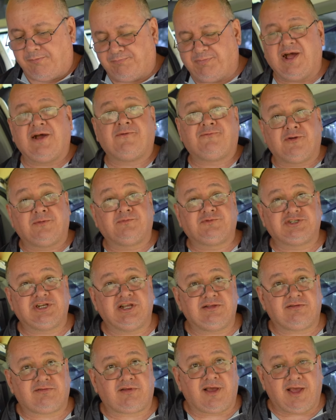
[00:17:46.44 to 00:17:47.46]
Apart from
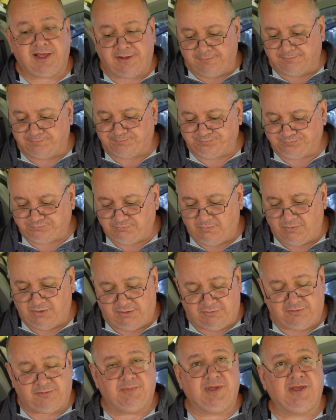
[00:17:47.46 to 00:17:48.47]
cheesecake,
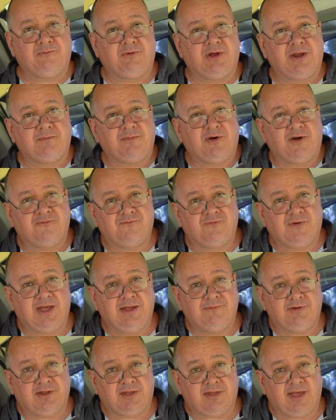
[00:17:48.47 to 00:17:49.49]
this would be one of my
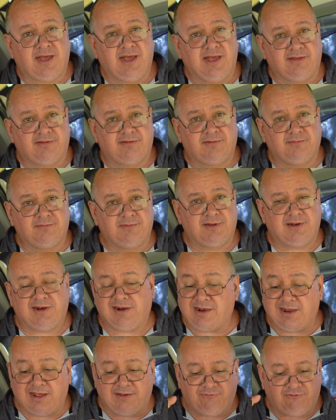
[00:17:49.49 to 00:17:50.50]
favourite cakes.
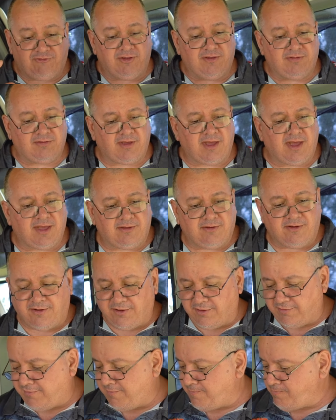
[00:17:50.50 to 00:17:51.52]
Love cheesecake,
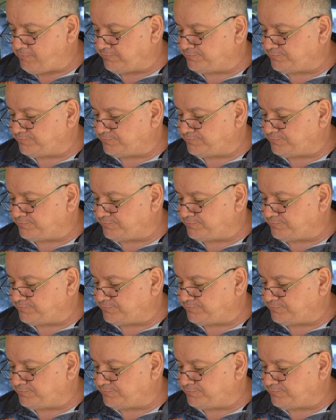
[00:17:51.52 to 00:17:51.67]
guys.